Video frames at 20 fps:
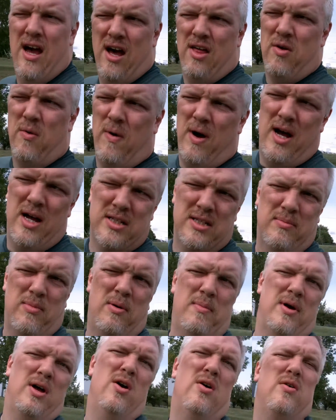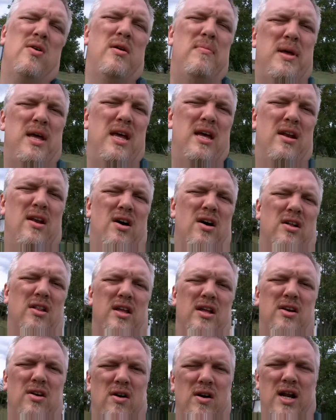Otherwise, I'm on my own, going to be getting
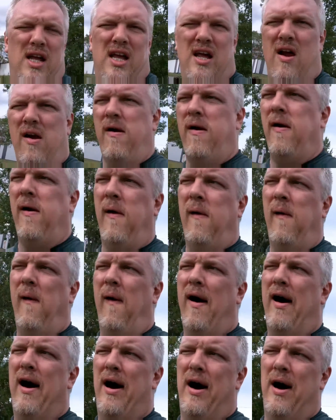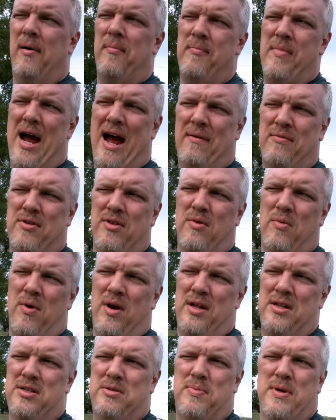ugly and dirty. After the
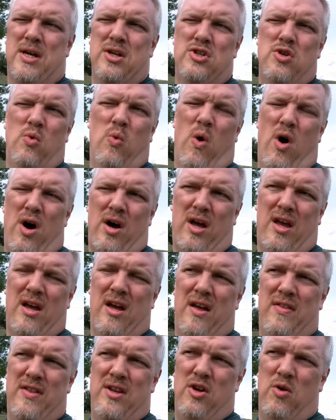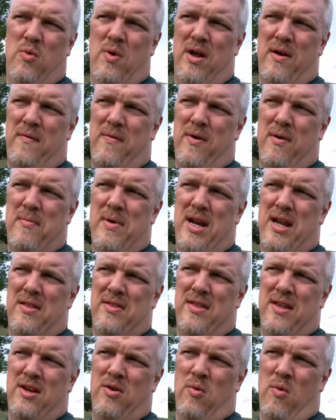runs, because you walk and then you run for a minute
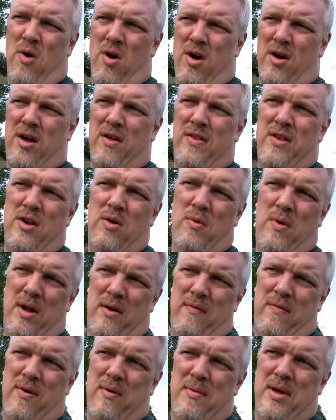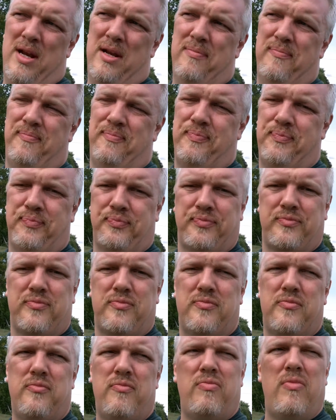and then you walk and then you run for a minute,
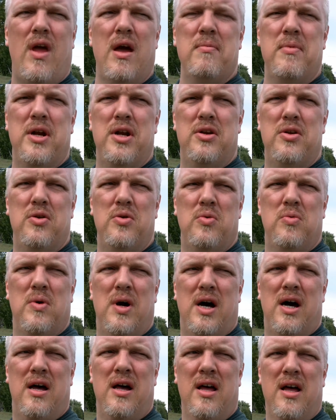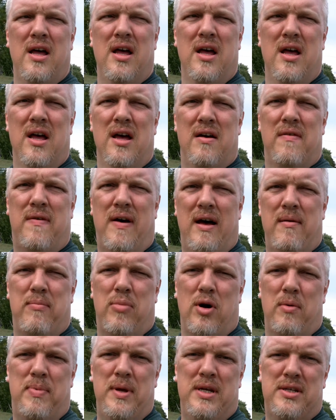I'm going to do 5
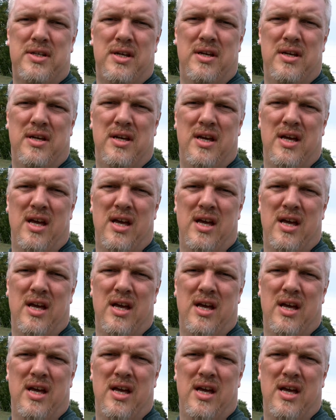burpees.